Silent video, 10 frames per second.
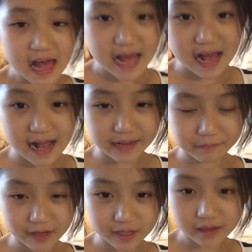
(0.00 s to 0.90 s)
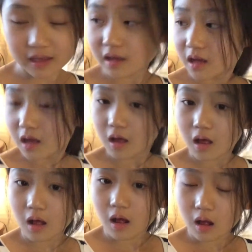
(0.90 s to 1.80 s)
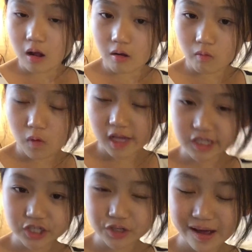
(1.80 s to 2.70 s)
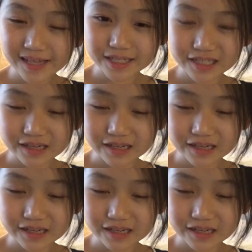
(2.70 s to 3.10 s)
and we went to a